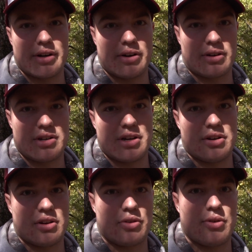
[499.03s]
and I'll continue
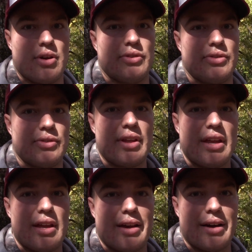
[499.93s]
to go through those and
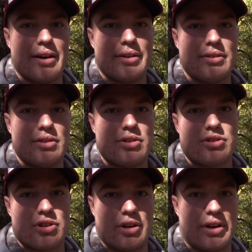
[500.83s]

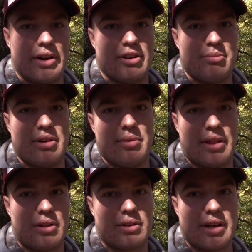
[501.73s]
show y'all here in a bit what they
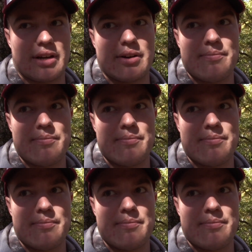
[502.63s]
look like.